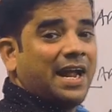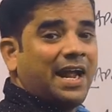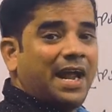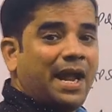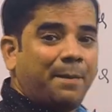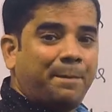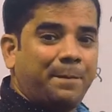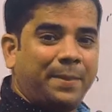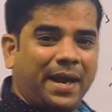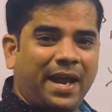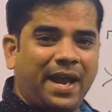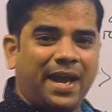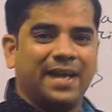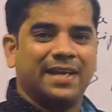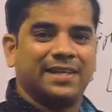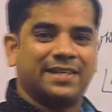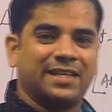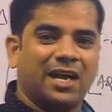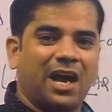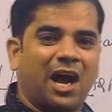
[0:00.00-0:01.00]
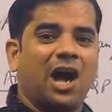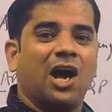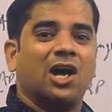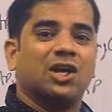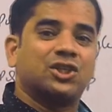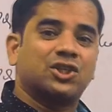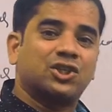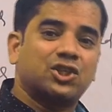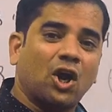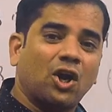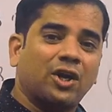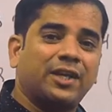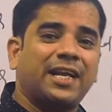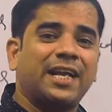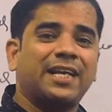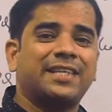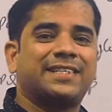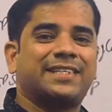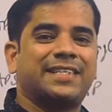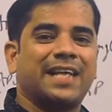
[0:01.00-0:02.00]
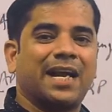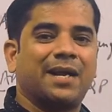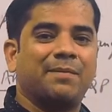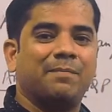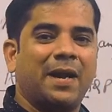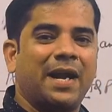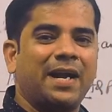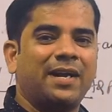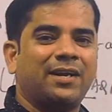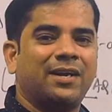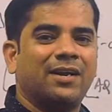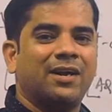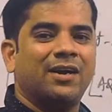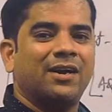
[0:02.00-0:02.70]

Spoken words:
AP is the shortest segment